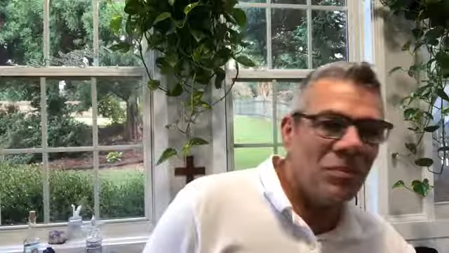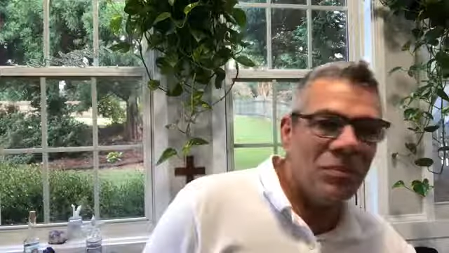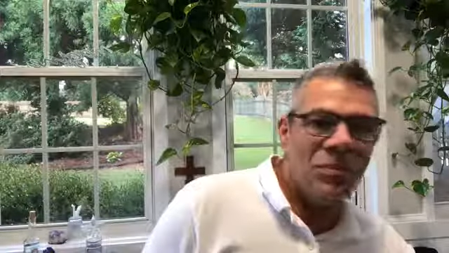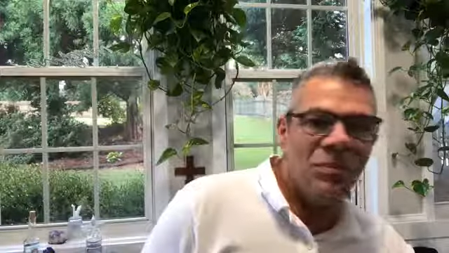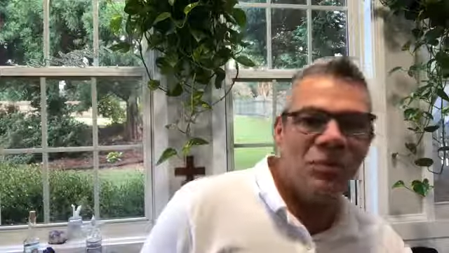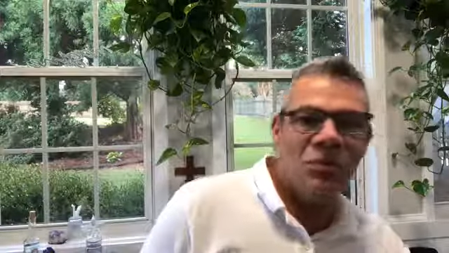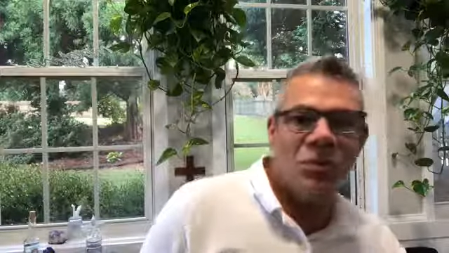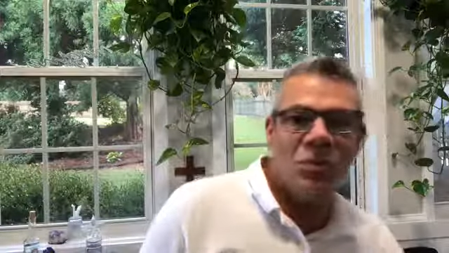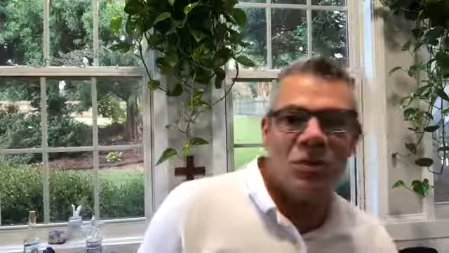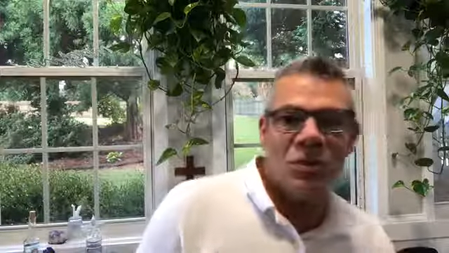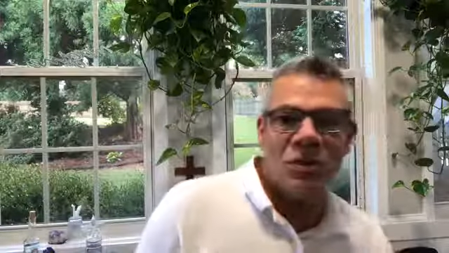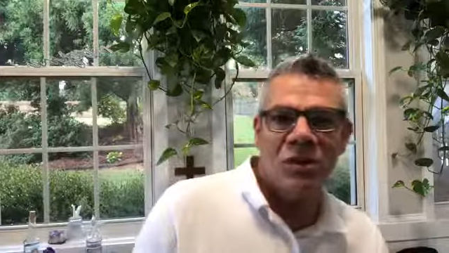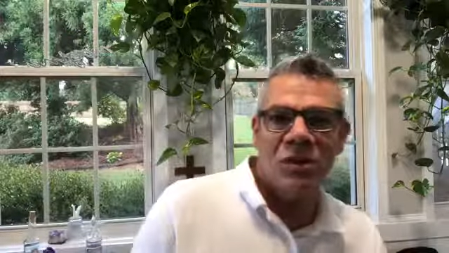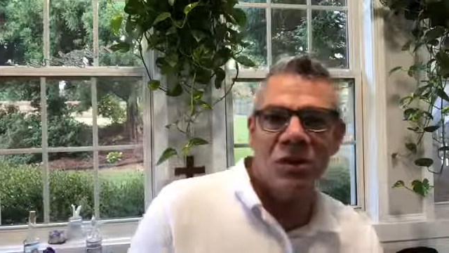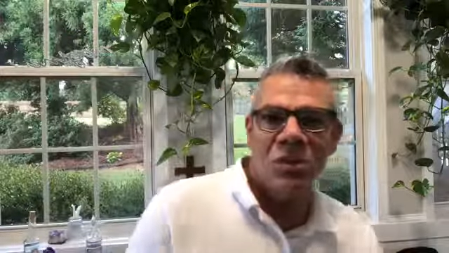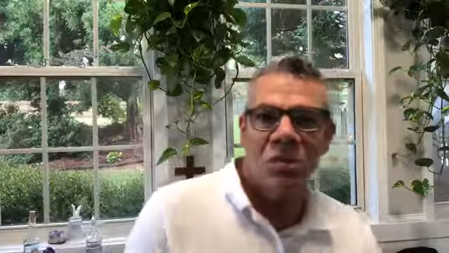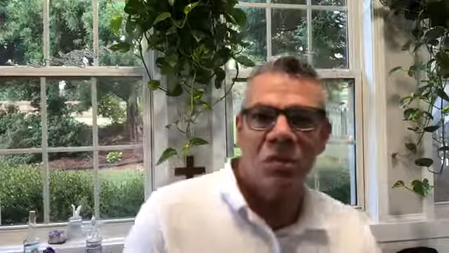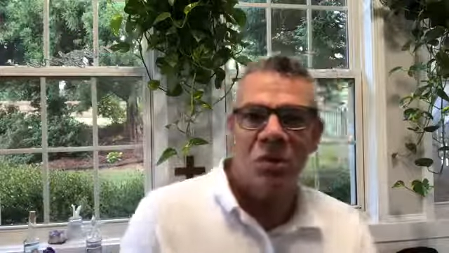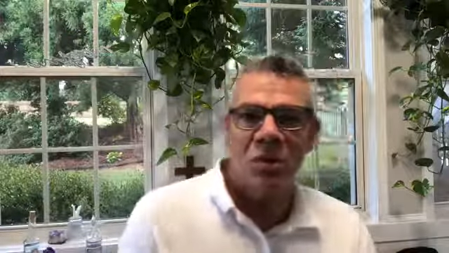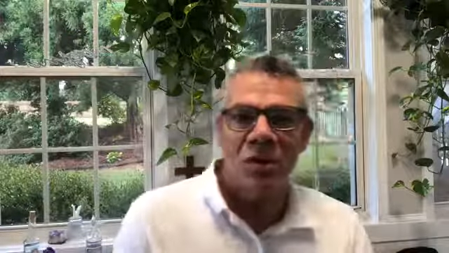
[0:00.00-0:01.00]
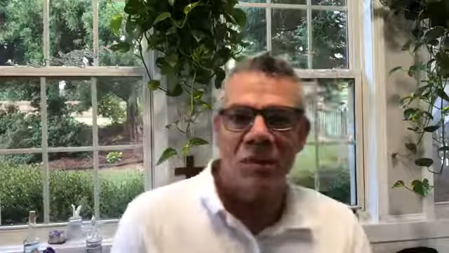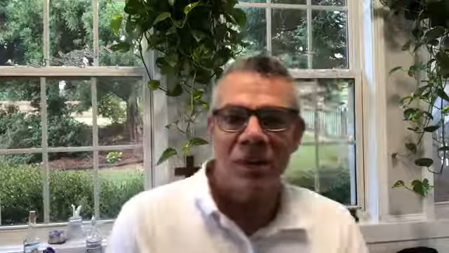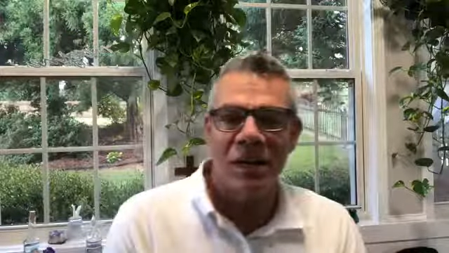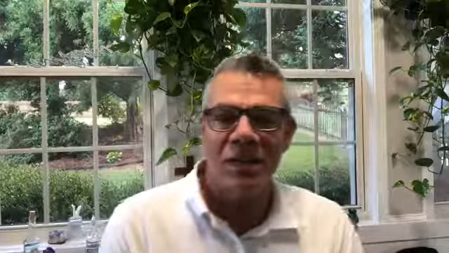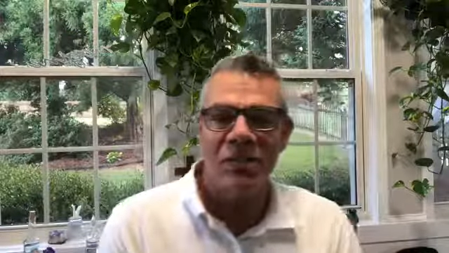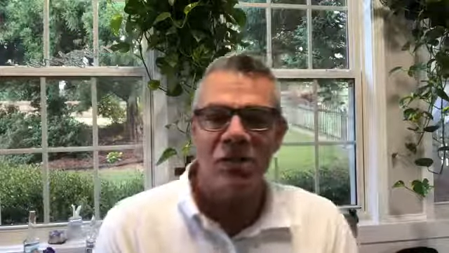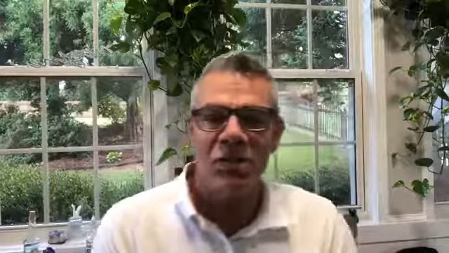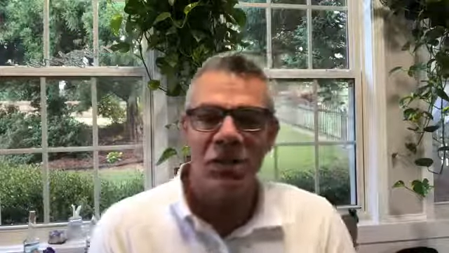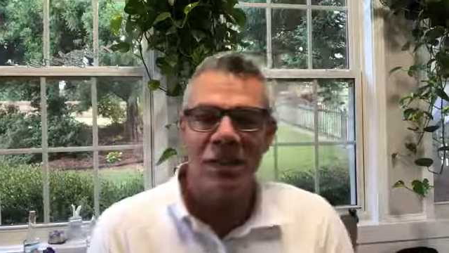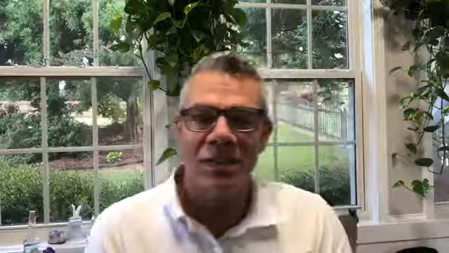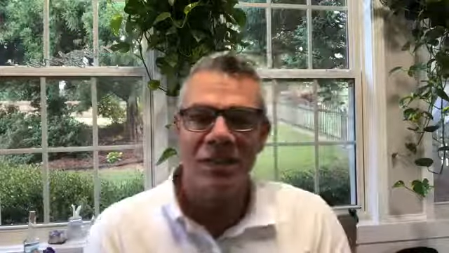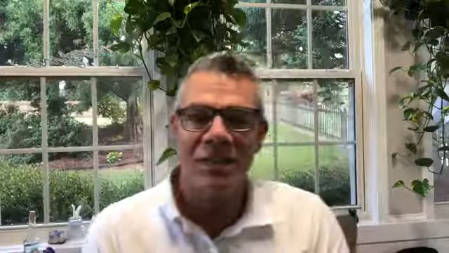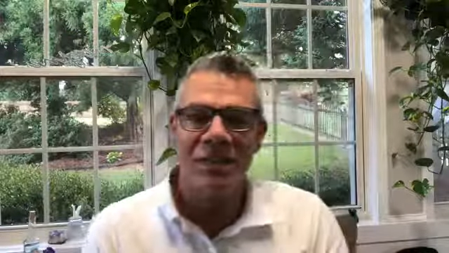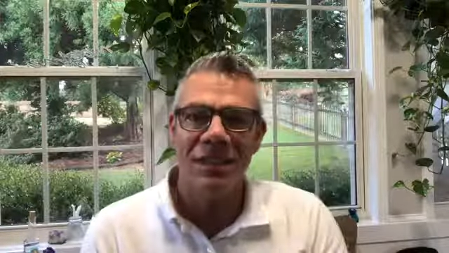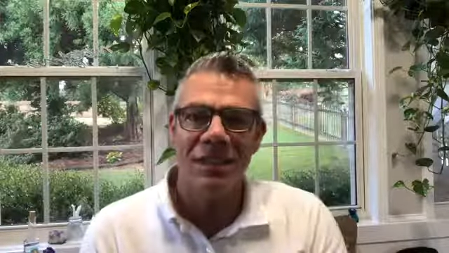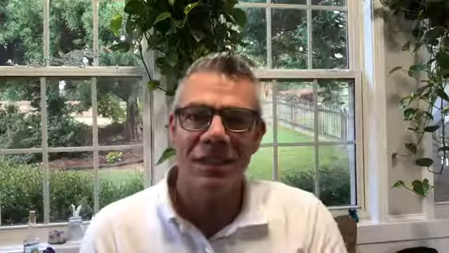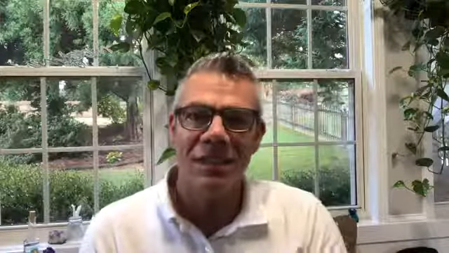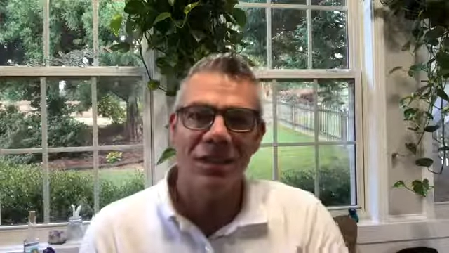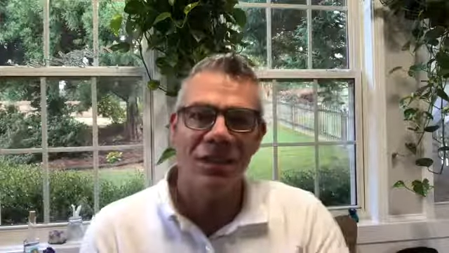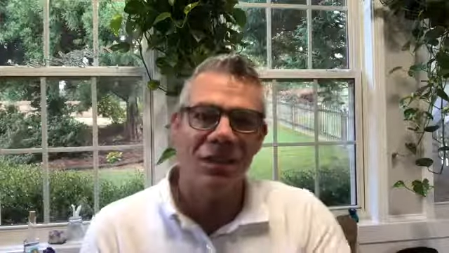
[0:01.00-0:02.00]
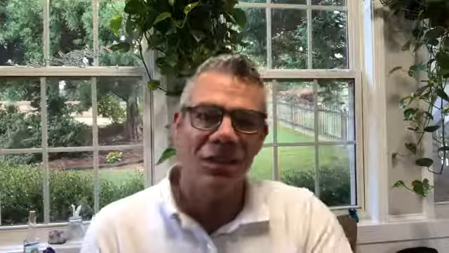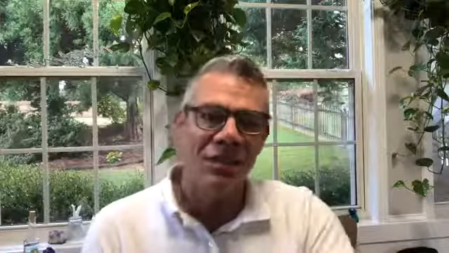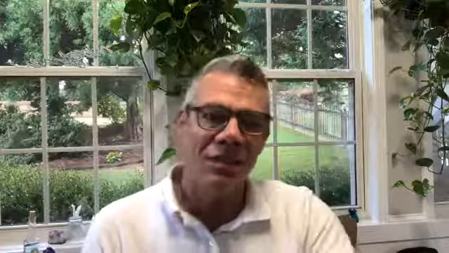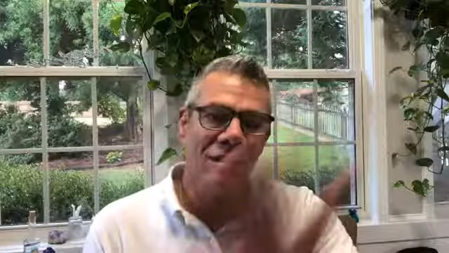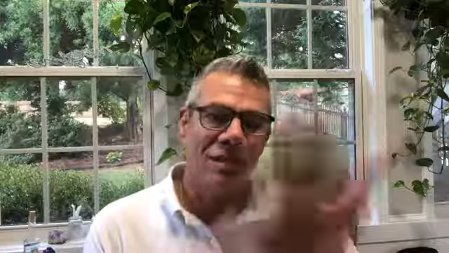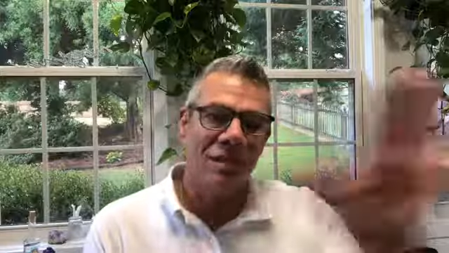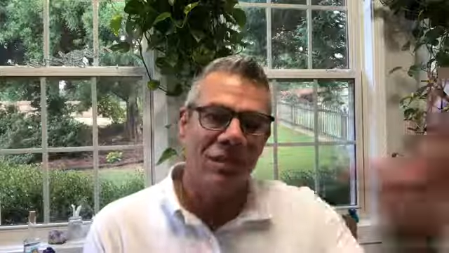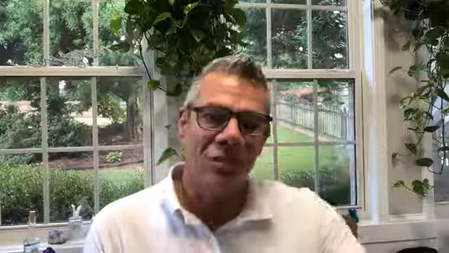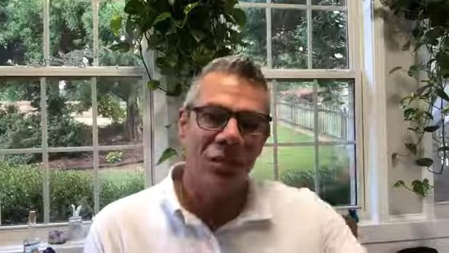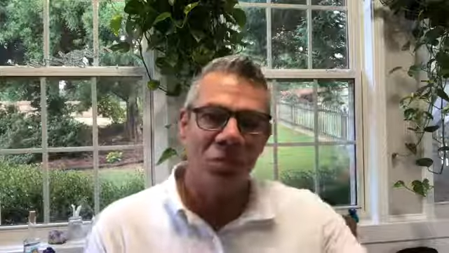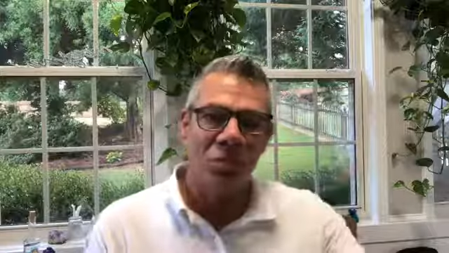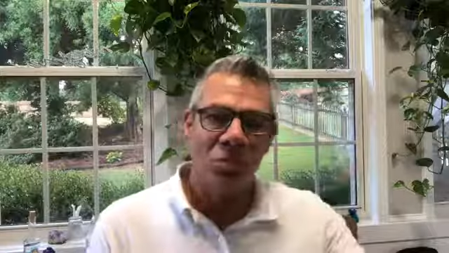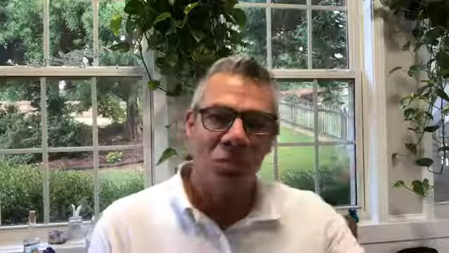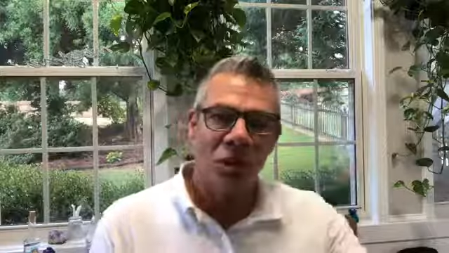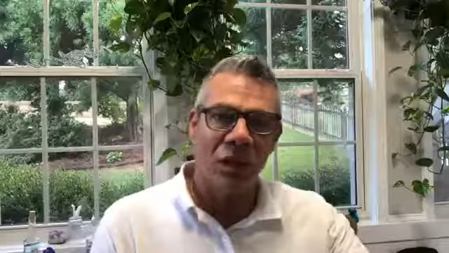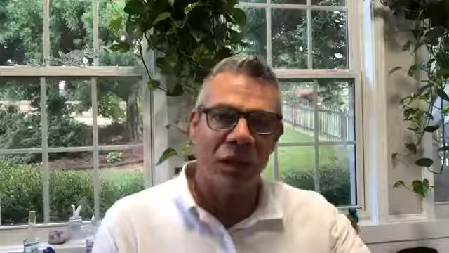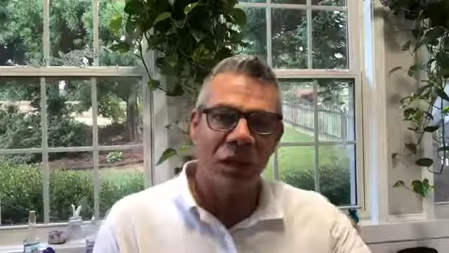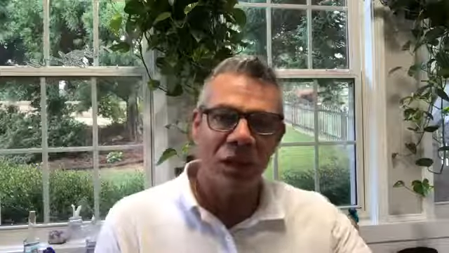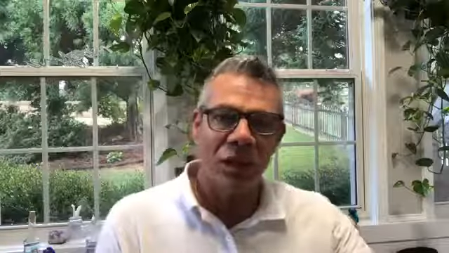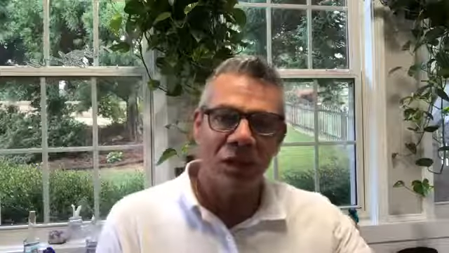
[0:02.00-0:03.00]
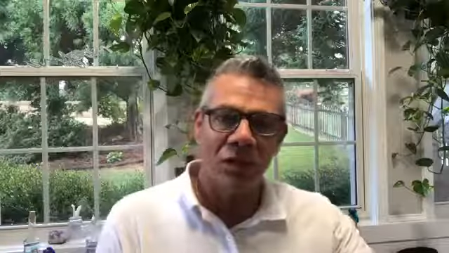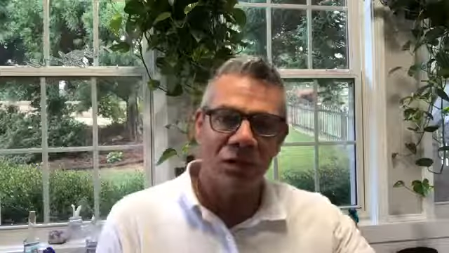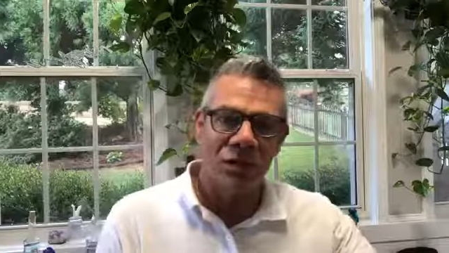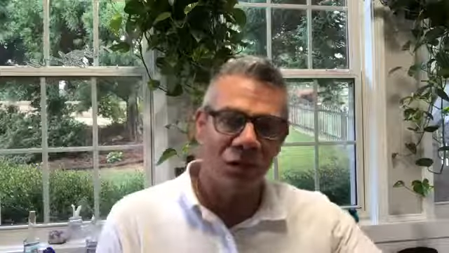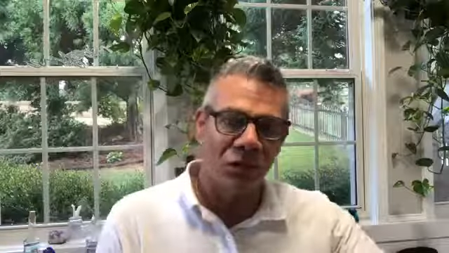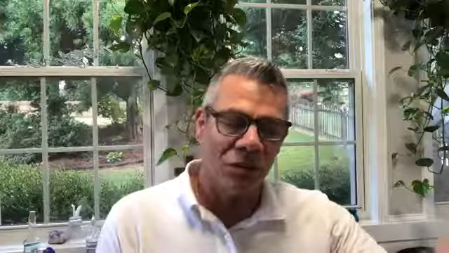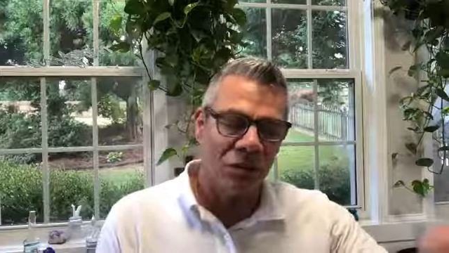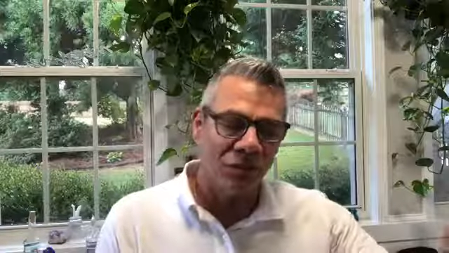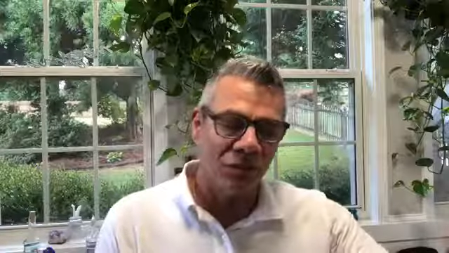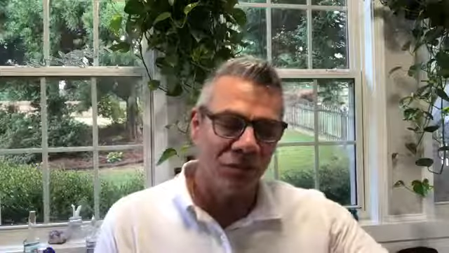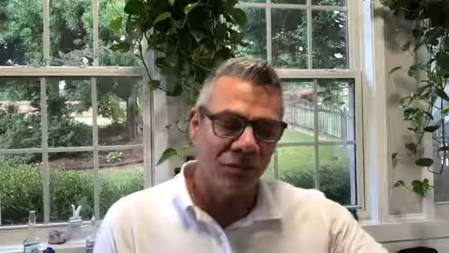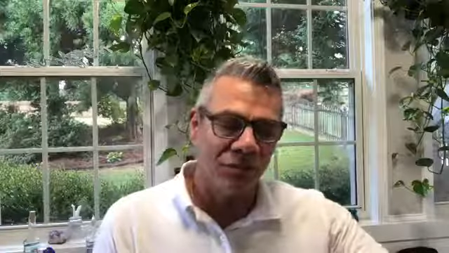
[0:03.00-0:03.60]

If you want to know more about Jesse, there is a little blog or